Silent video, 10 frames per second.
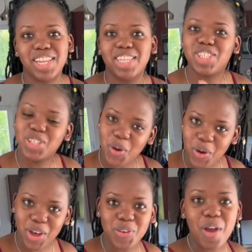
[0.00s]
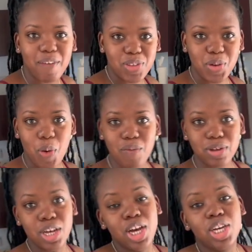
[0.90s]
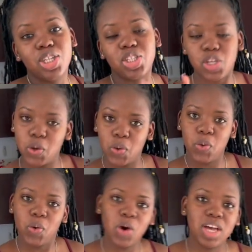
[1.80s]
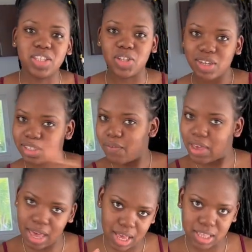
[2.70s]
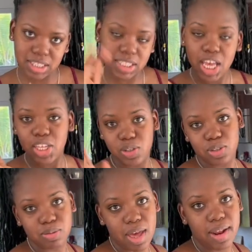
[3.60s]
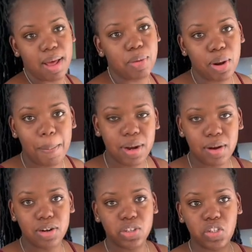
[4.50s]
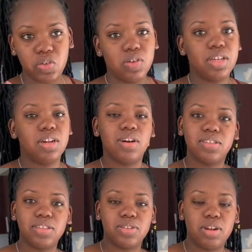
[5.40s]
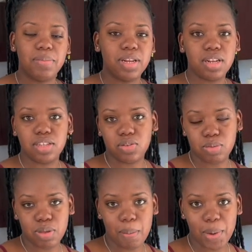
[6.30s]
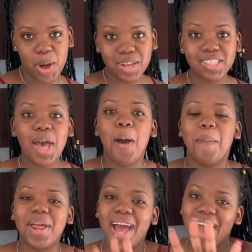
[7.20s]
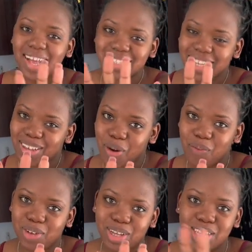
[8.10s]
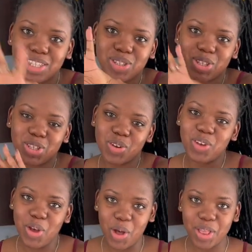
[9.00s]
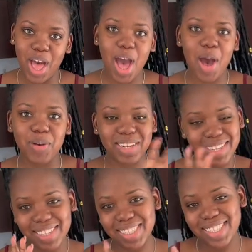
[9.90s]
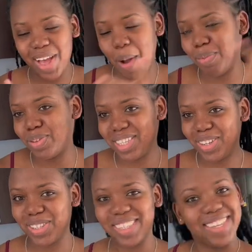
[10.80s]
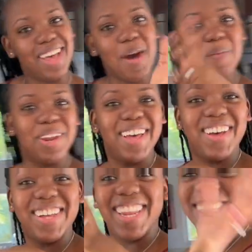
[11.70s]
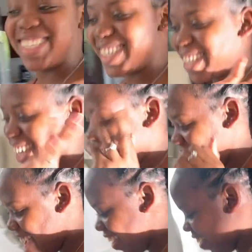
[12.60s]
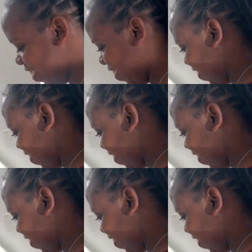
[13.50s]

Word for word: little tour, you have to go over to Dose of K's YouTube channel. I'm going to put it on the screen and also it's going to be in the description box. But I'll take over to show y'all how it looks upstairs. So come along, let's go.